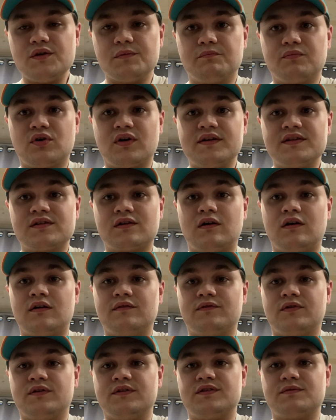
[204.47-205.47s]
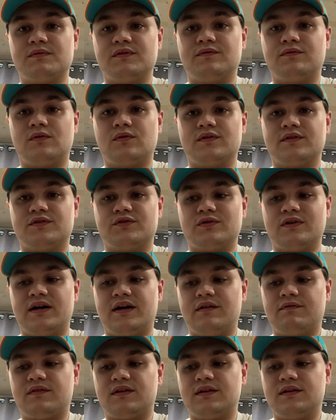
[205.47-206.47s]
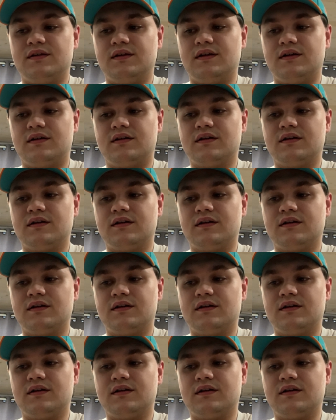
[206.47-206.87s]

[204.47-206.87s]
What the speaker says: press conference before the draft, he